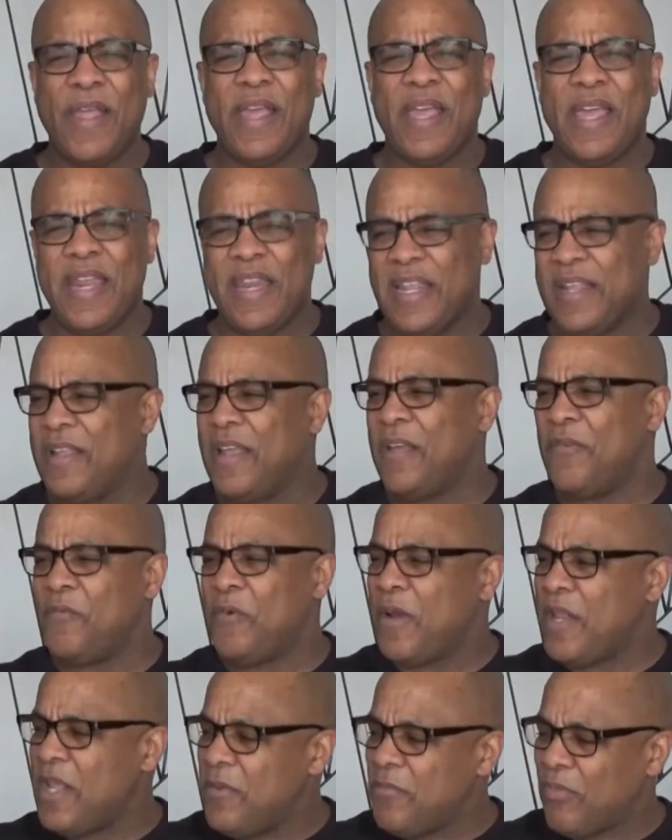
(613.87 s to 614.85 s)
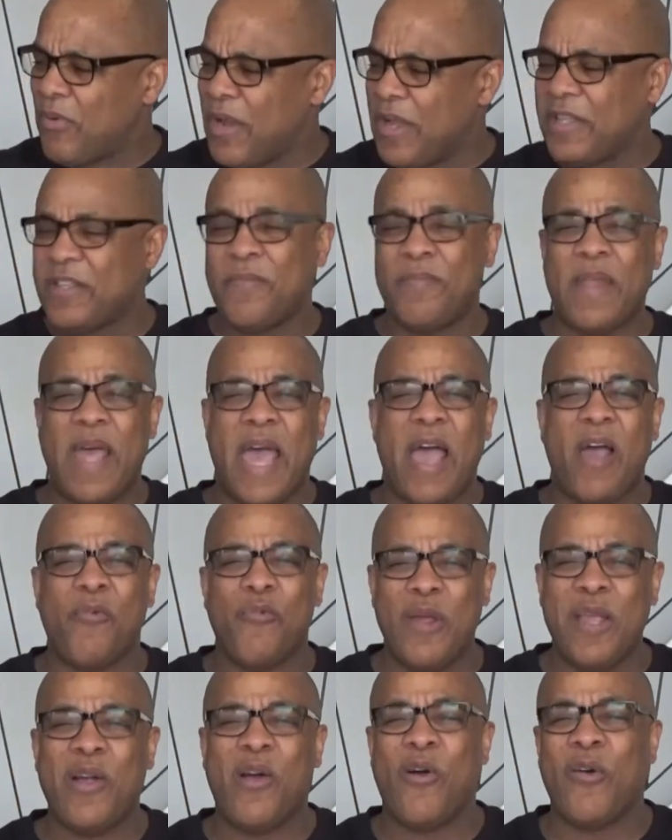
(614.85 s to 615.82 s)
And, and when he brings him down,
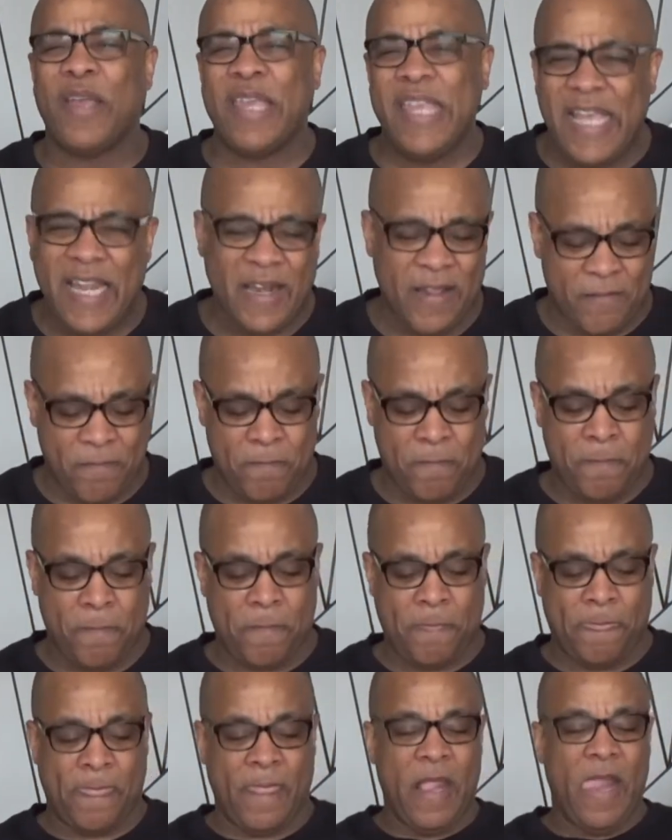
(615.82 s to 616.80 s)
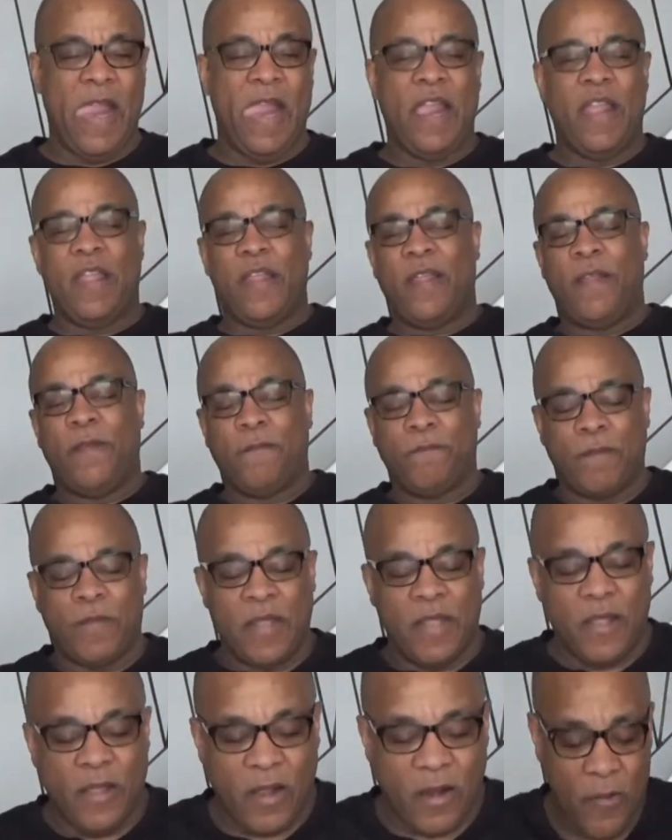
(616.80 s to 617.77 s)
we going to kill him. All